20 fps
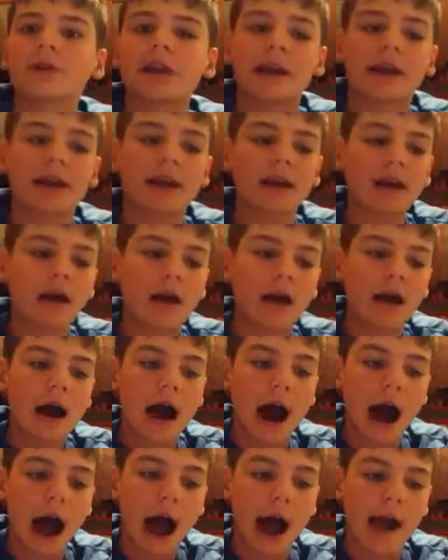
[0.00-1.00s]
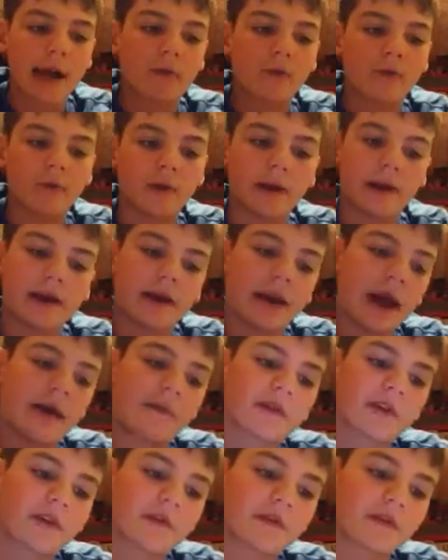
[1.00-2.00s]
Like, I would
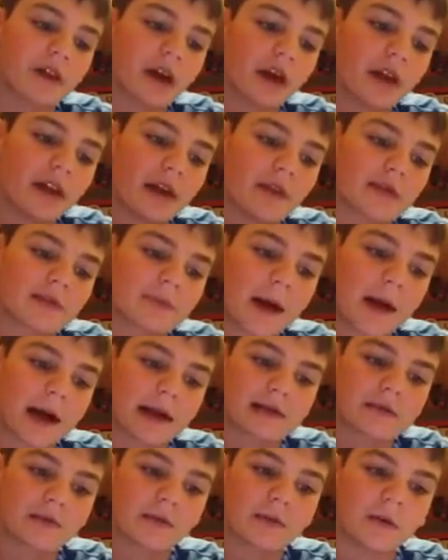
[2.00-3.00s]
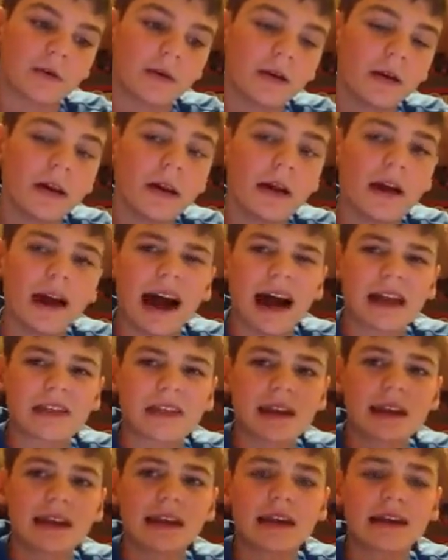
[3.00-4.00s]
never have thought that was possible. I
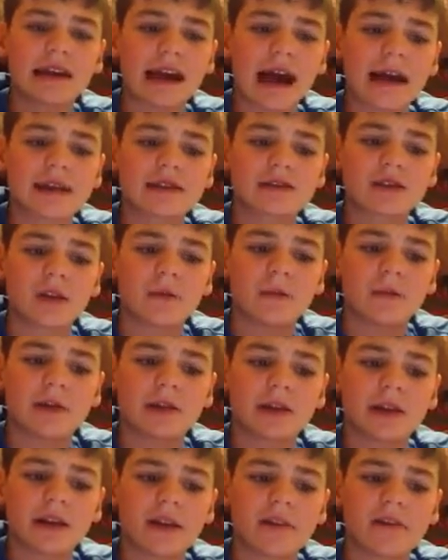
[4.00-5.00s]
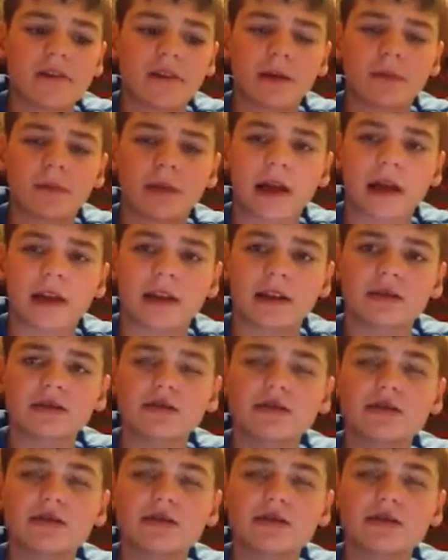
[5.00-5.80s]
think a guy told me that he's from, like...